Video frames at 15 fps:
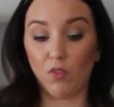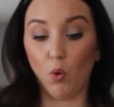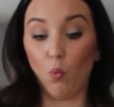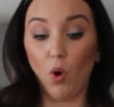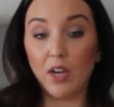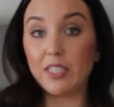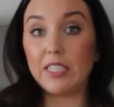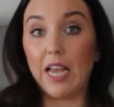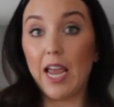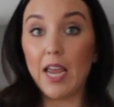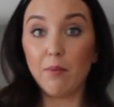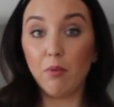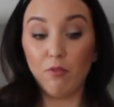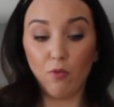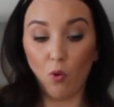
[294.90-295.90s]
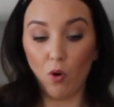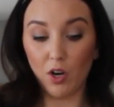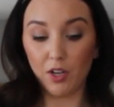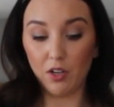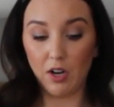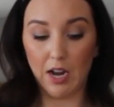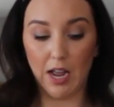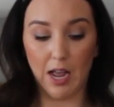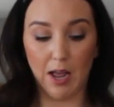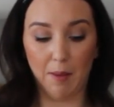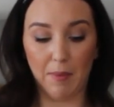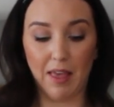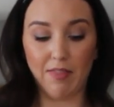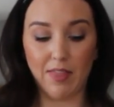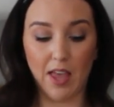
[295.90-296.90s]
1 day before,
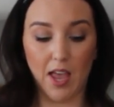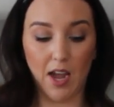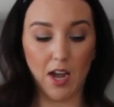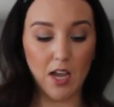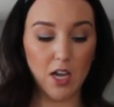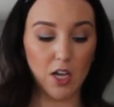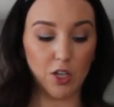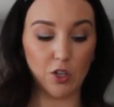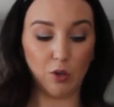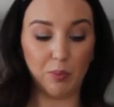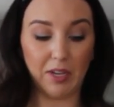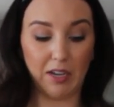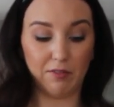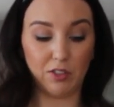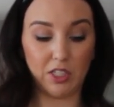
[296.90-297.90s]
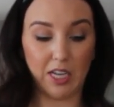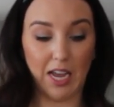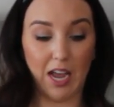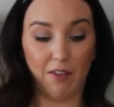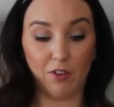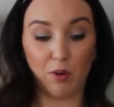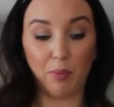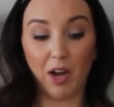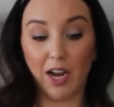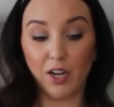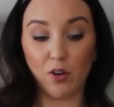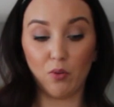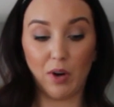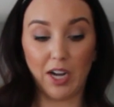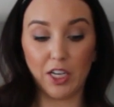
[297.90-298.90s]
and then you'll be able to have your pie
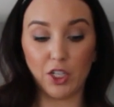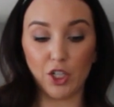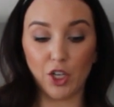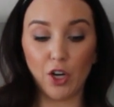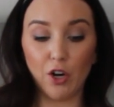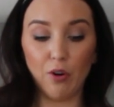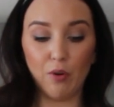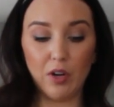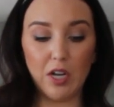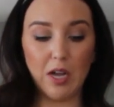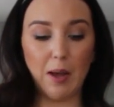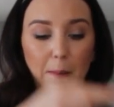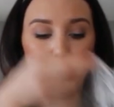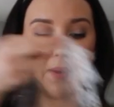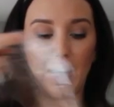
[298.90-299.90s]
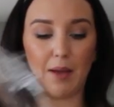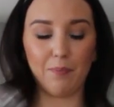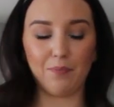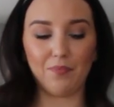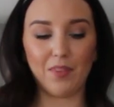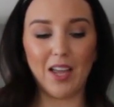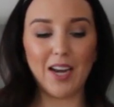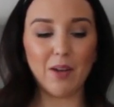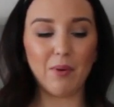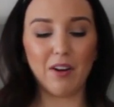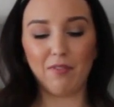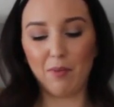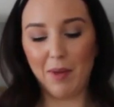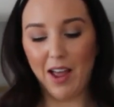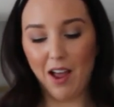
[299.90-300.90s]
dough ready to go. But anywhere
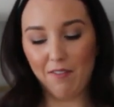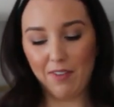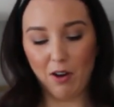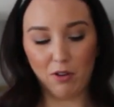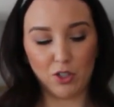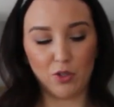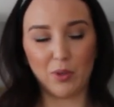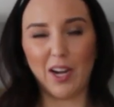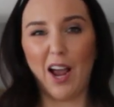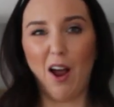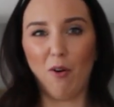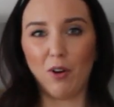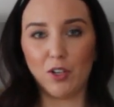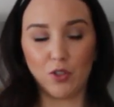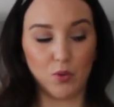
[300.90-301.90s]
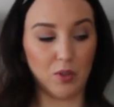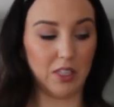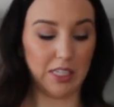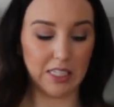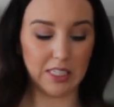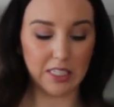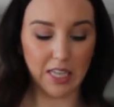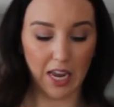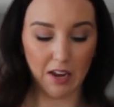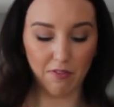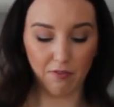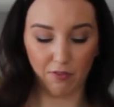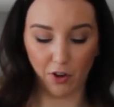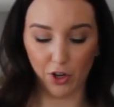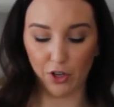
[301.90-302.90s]
from a half hour to an hour is really safe
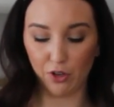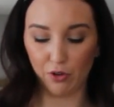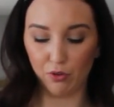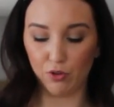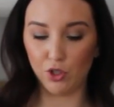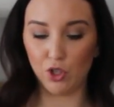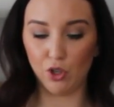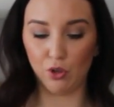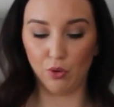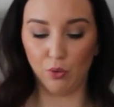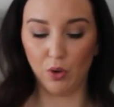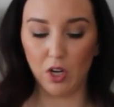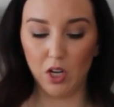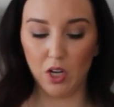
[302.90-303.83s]
for you to